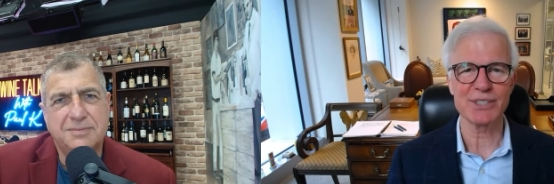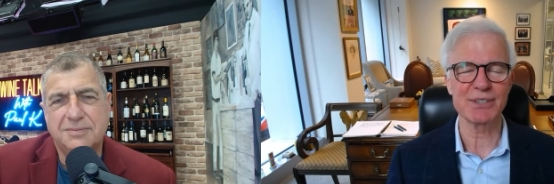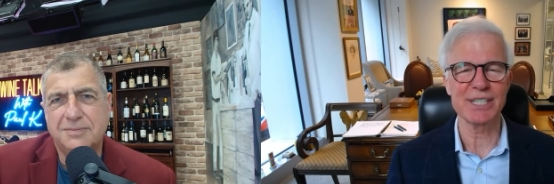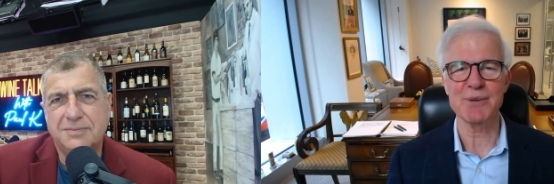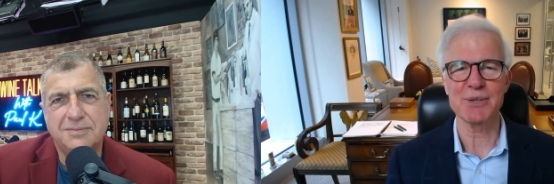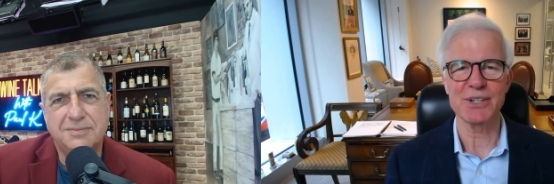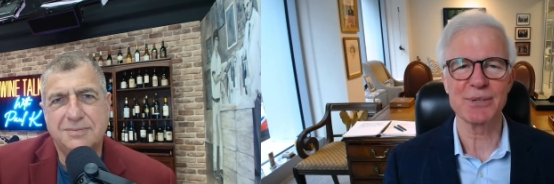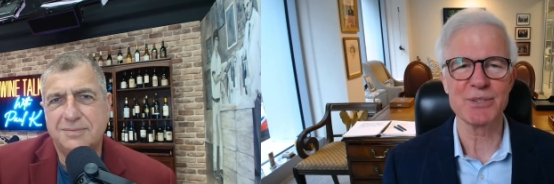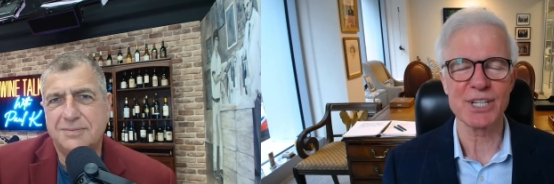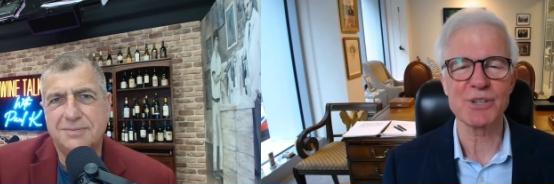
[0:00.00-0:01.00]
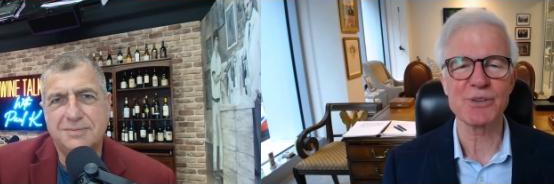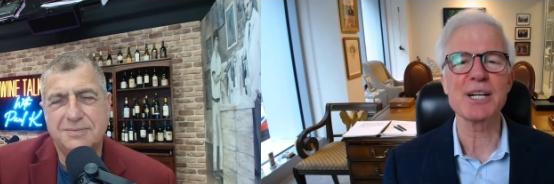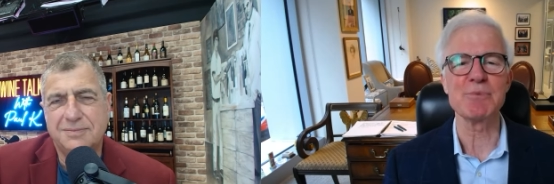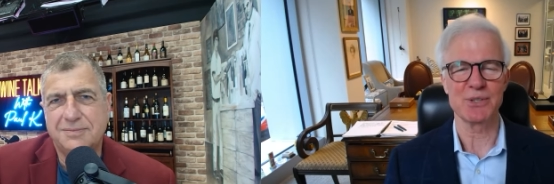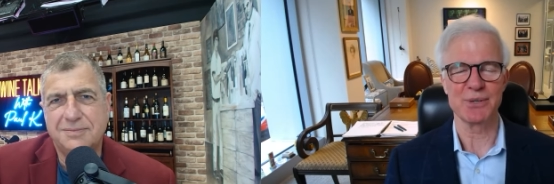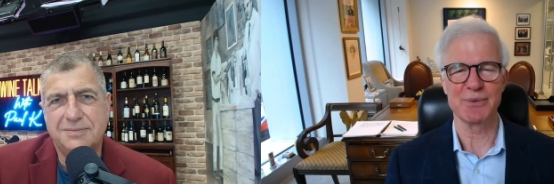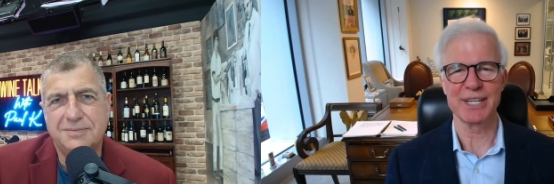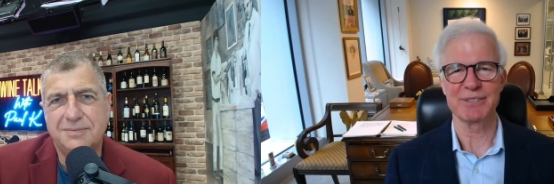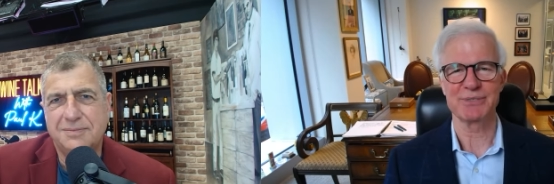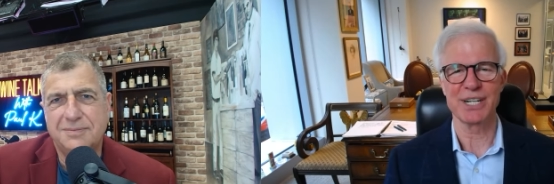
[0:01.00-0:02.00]
Speaker 1: I mean, they were it was incredible the
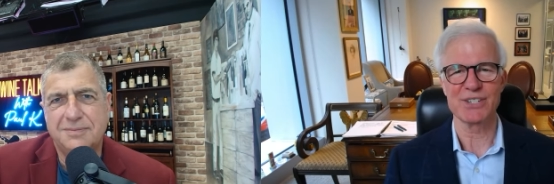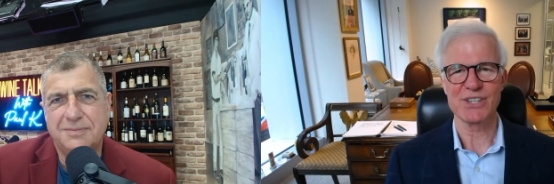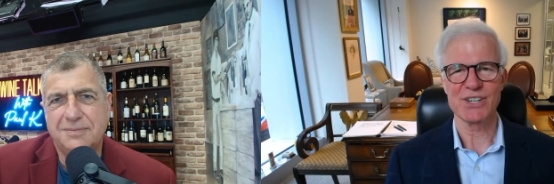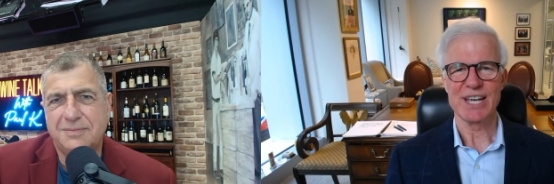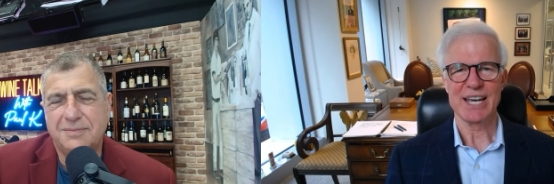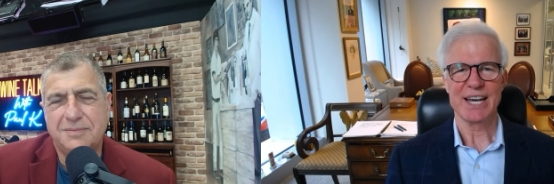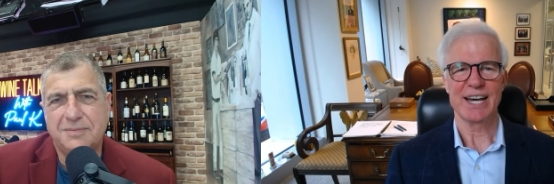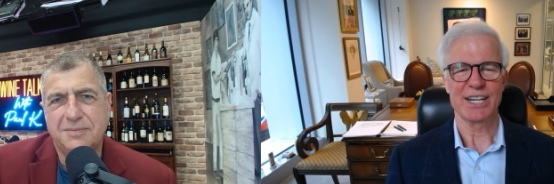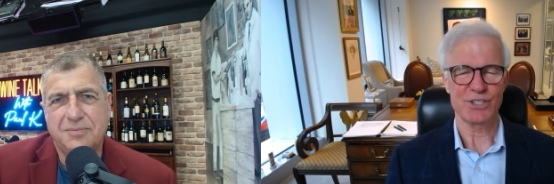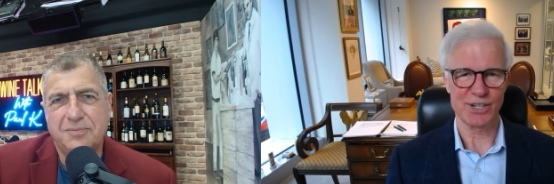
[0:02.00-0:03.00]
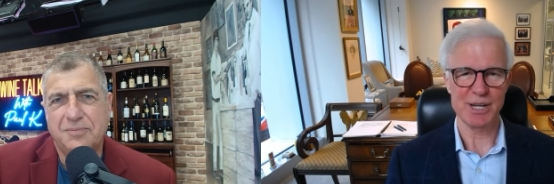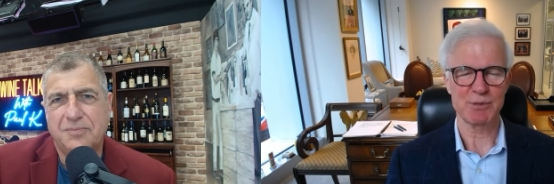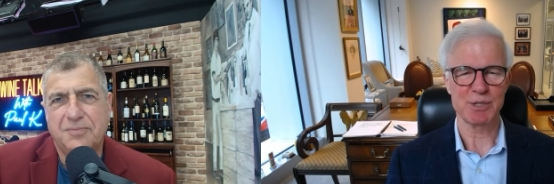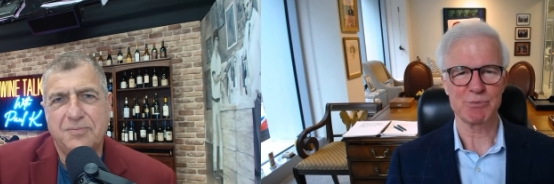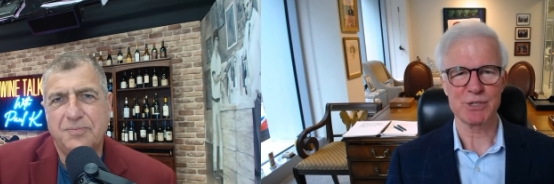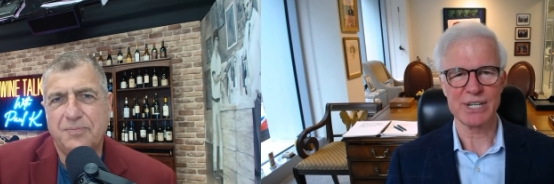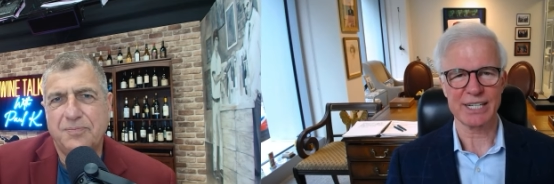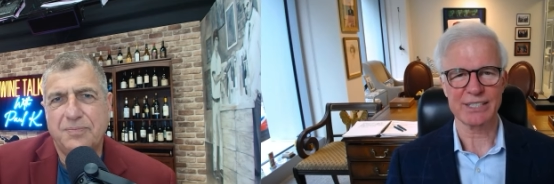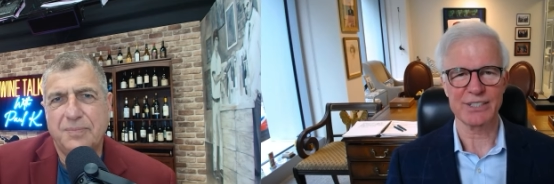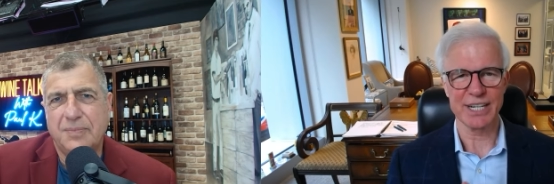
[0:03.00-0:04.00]
way the French uh, stood up to
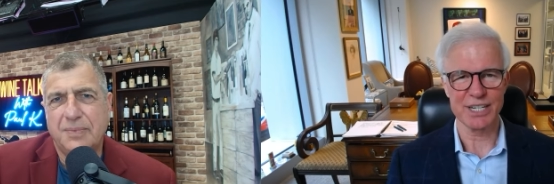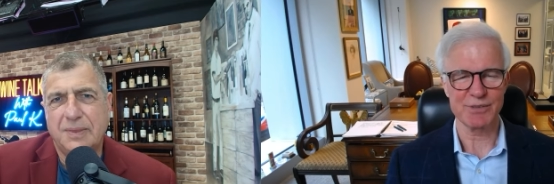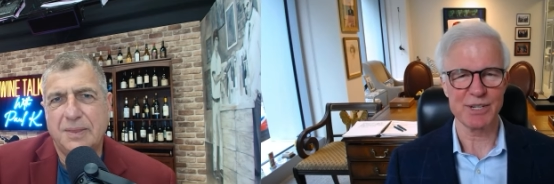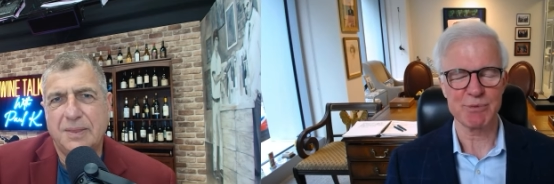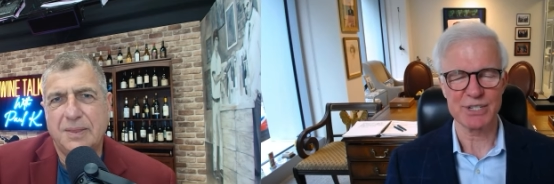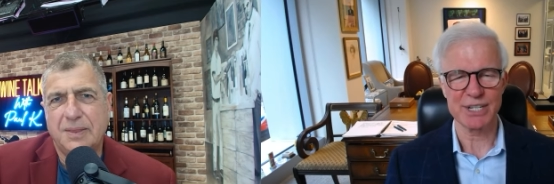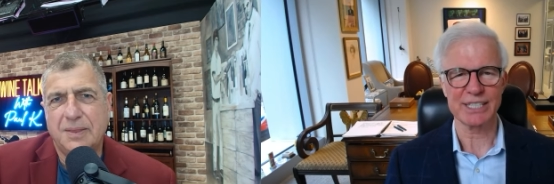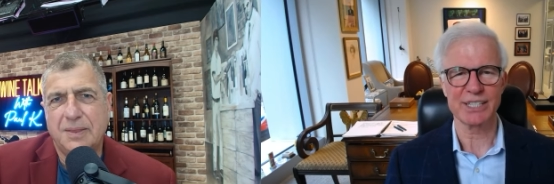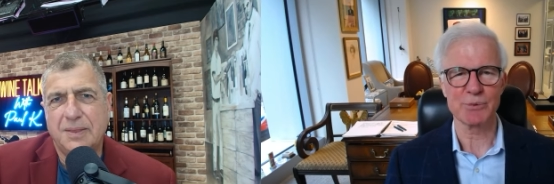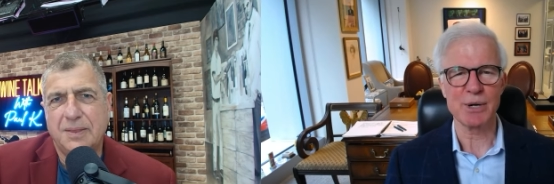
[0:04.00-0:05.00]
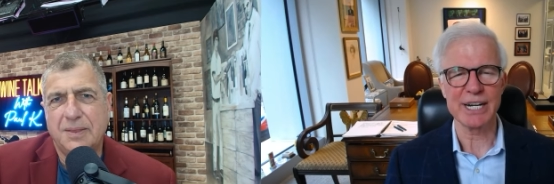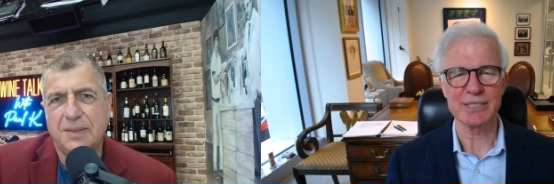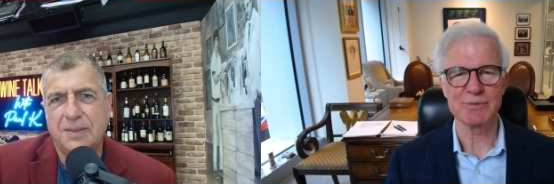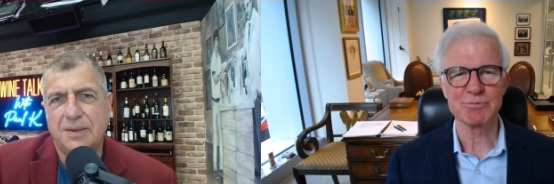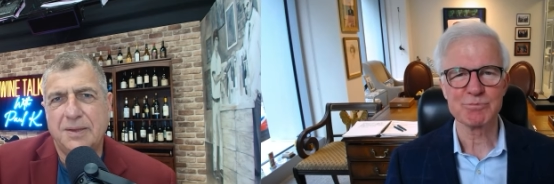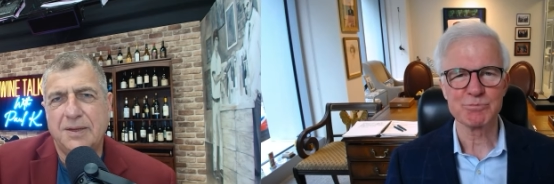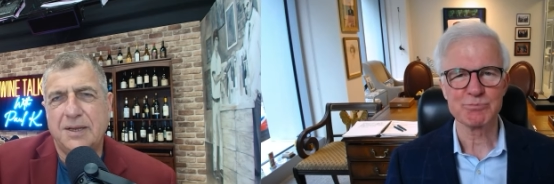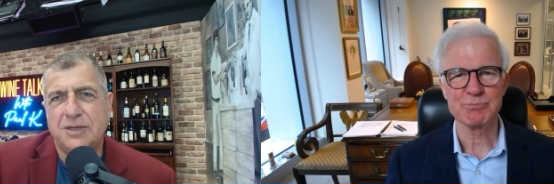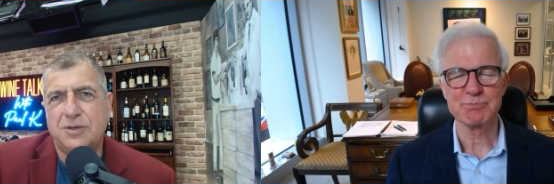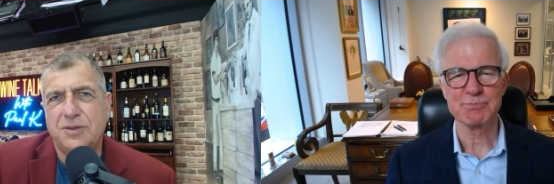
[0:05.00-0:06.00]
protect their country and protect their wine.
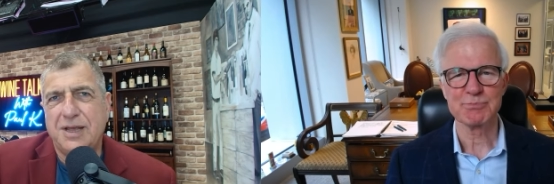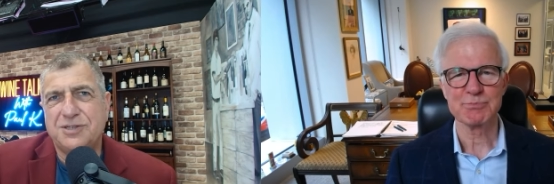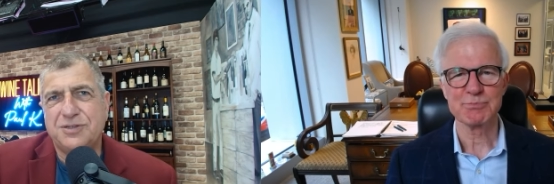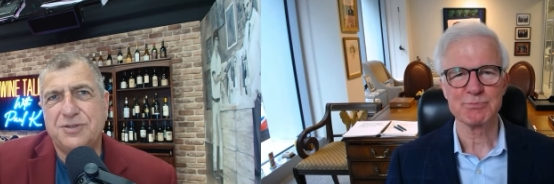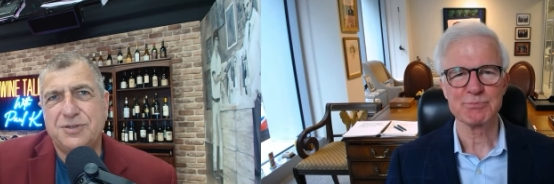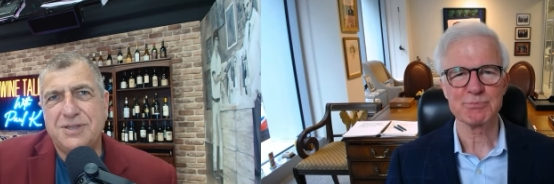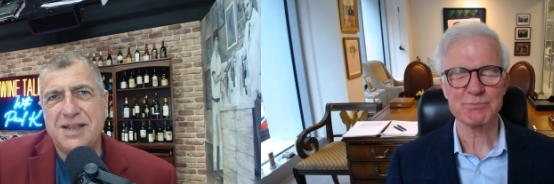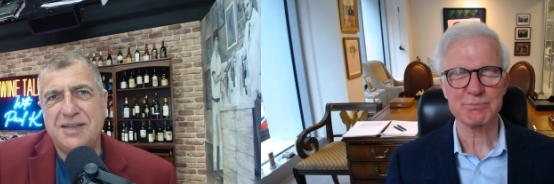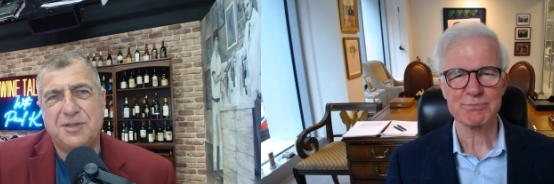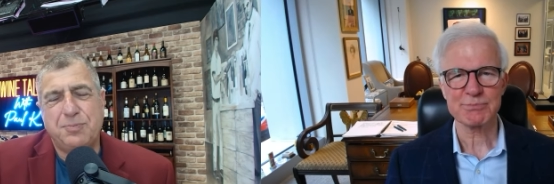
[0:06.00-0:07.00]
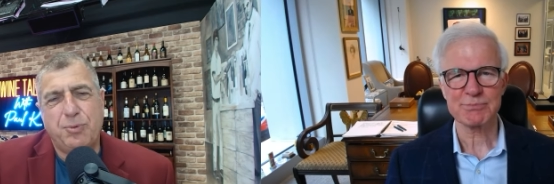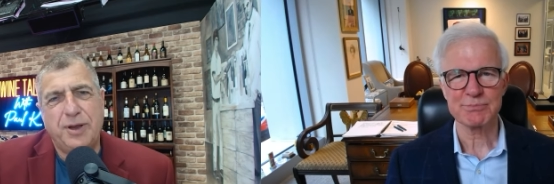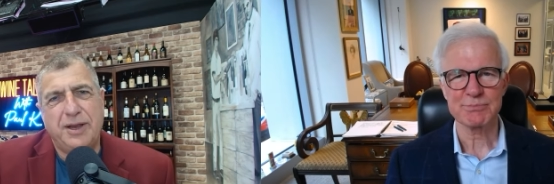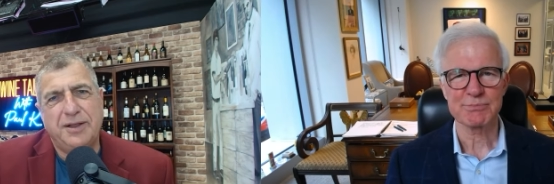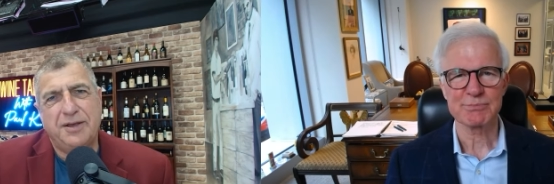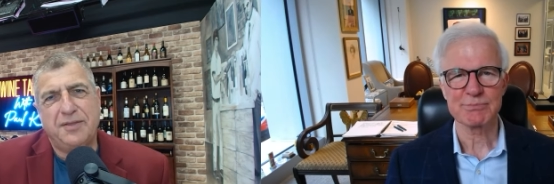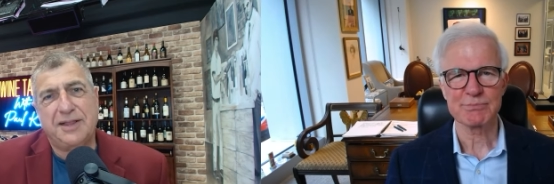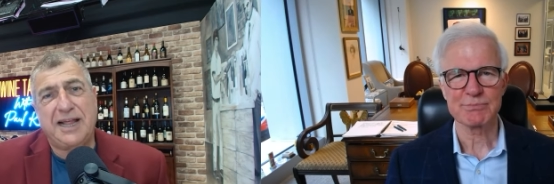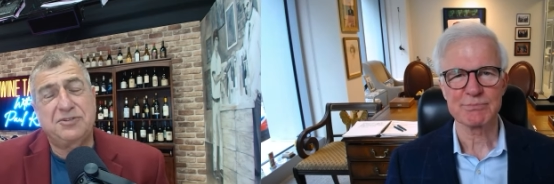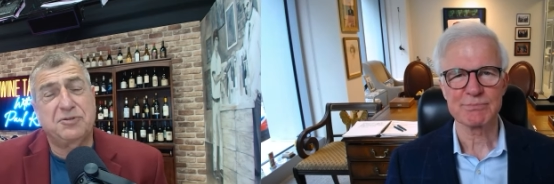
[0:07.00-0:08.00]
Speaker 2: So that's that's the point. Uh, the
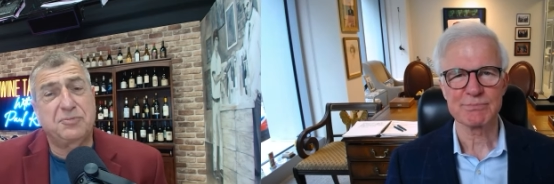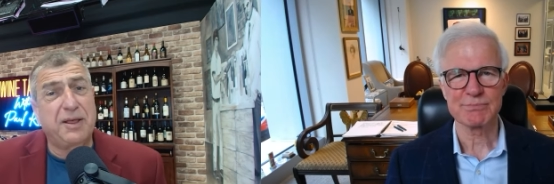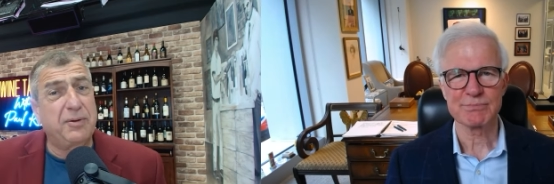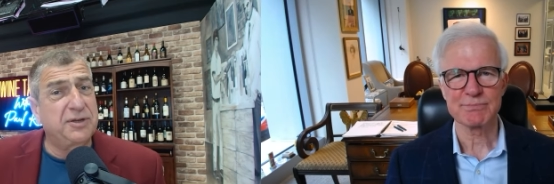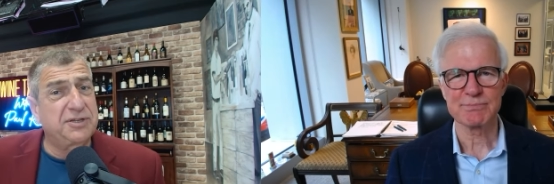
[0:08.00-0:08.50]
Kladstrups, by the way,